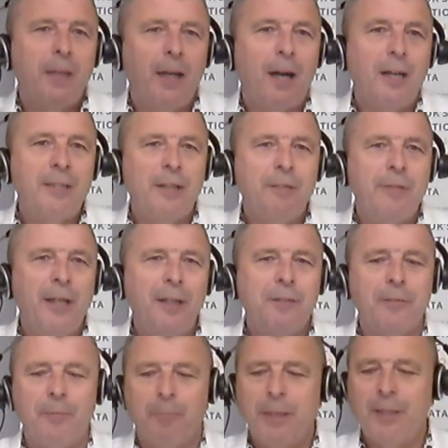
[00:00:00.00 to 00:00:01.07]
I don't
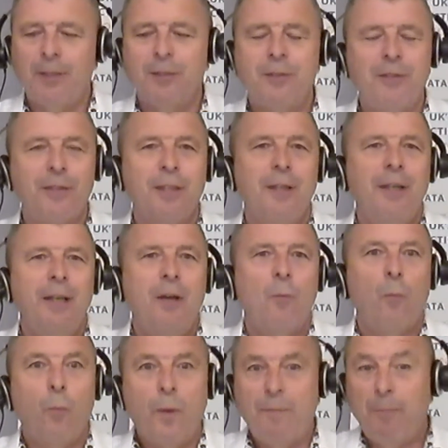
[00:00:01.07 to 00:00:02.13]
know, because
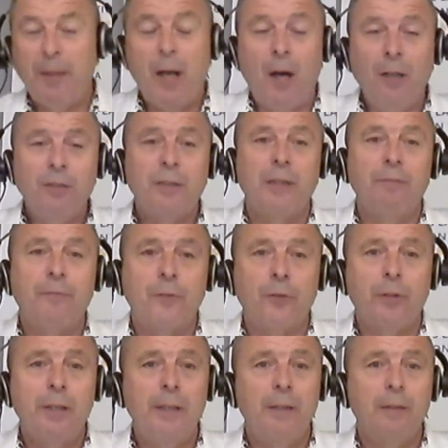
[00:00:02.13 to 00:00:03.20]
we've been asking
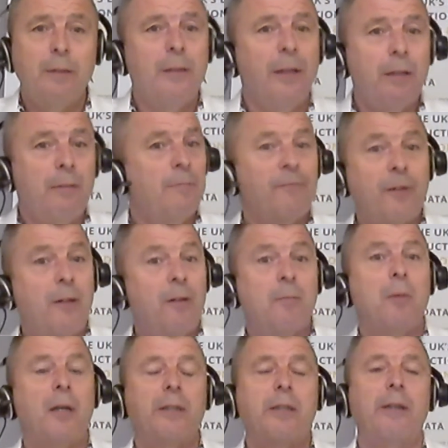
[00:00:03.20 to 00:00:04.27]
for it for
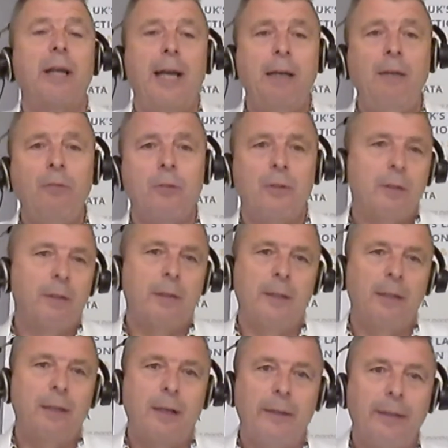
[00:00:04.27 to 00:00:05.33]
I don't know how long,
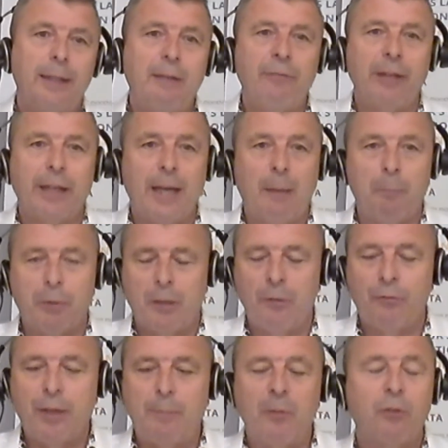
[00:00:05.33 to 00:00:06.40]
a levelling up
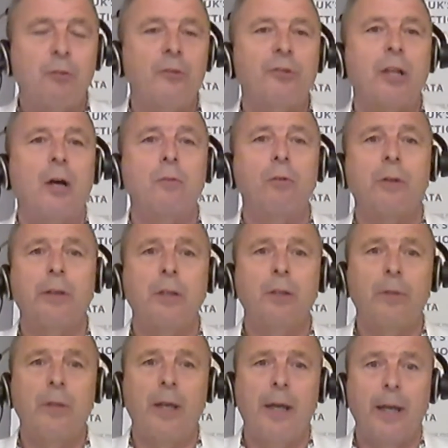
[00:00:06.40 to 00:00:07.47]
programme across the whole of
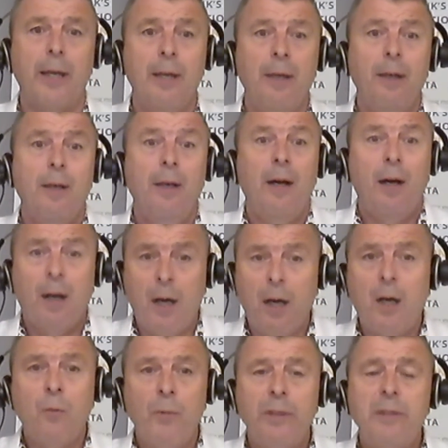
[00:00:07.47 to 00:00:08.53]
the UK.
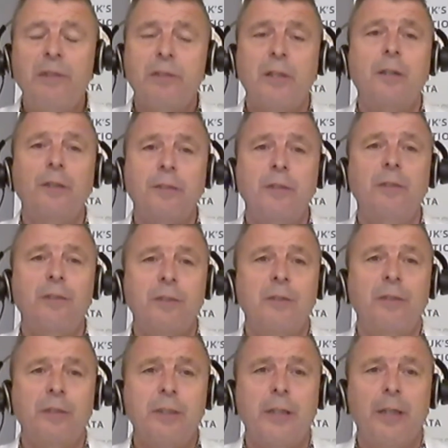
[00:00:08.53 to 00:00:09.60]
Are we starting to
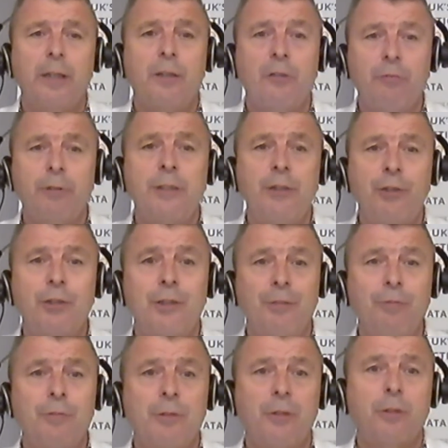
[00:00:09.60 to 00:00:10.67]
see the green
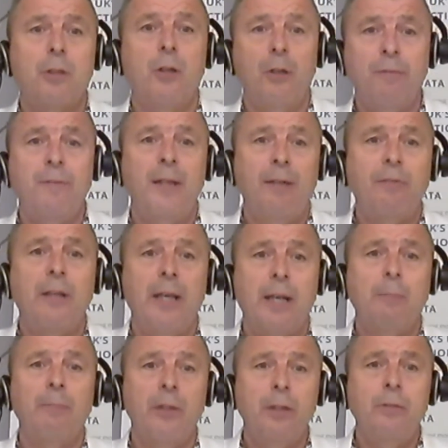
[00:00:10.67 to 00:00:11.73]
shoots of levelling
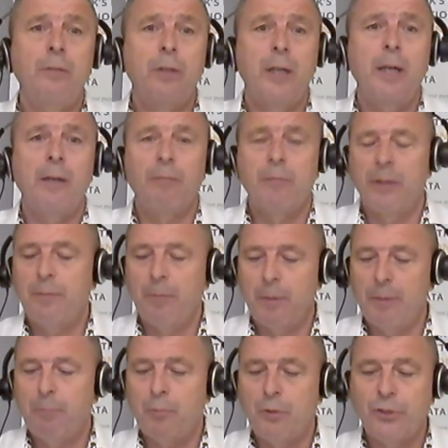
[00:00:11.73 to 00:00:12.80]
up the UK
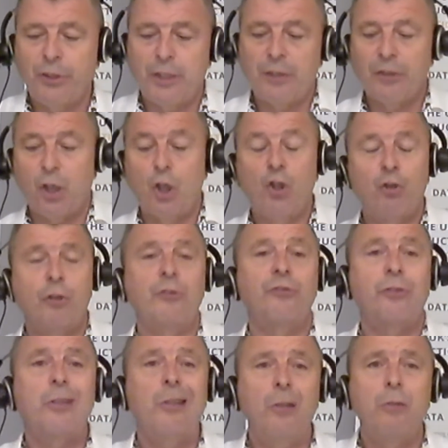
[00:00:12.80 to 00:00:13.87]
with projects
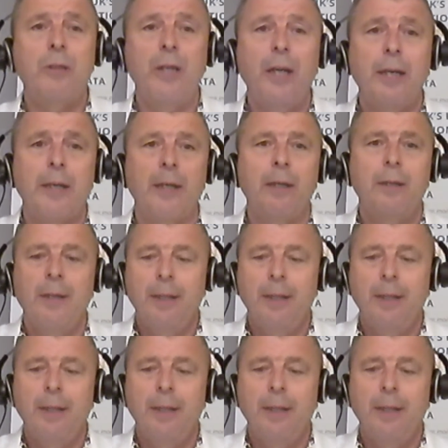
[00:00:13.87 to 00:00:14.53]
across the UK?